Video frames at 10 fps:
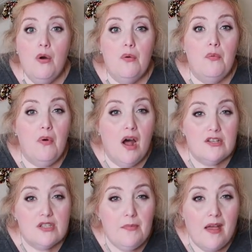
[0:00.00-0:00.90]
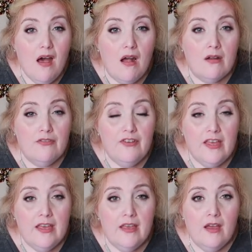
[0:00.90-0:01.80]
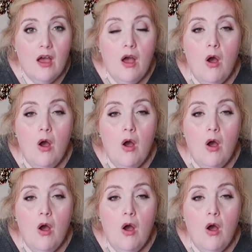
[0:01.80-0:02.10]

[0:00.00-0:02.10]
watched the biography,